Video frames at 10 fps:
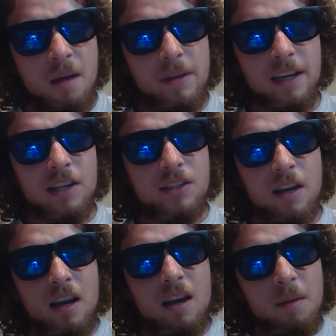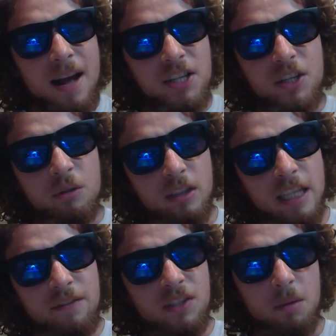Because imagine you
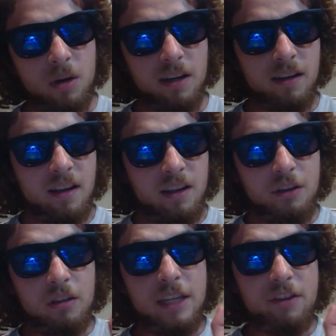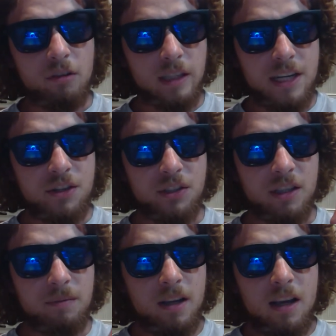leave someone, you leave a
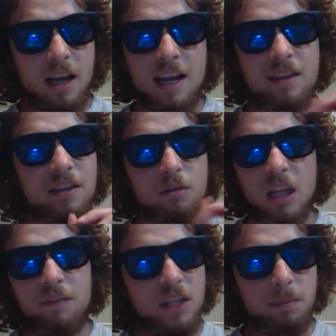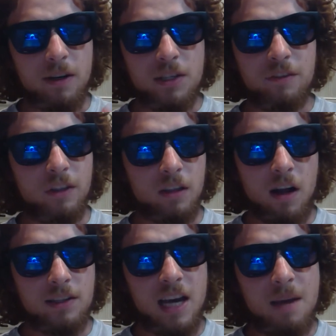relationship, and you love this person for a
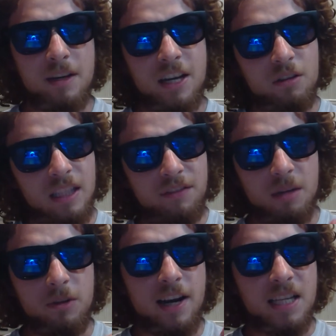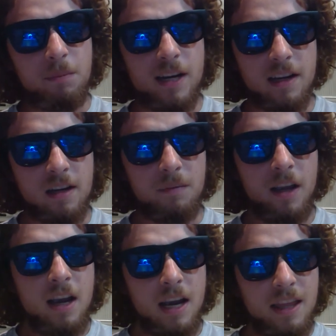long time, and then you leave them, you guys break up,
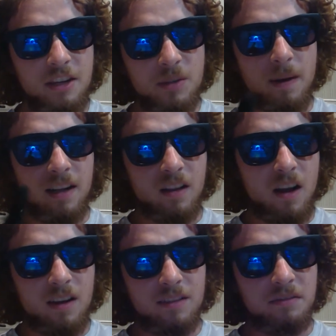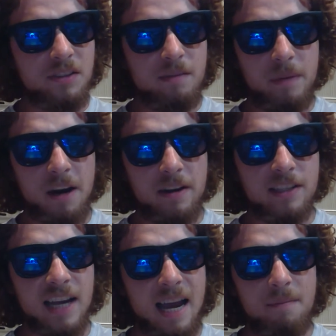and then you spend a long period
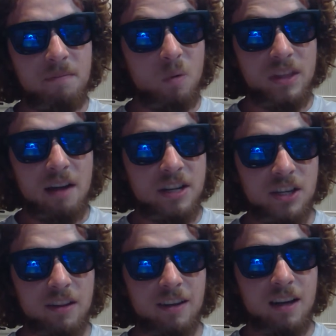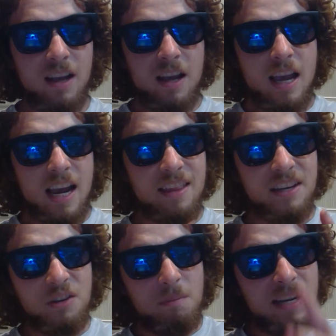of time without each other, and
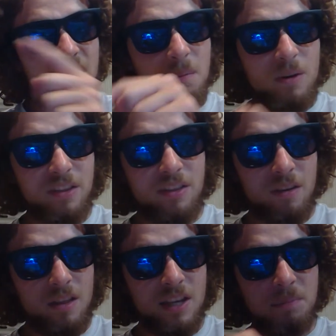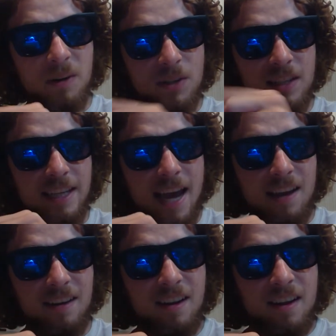then you meet up with this person
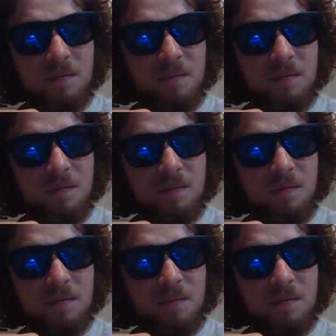again.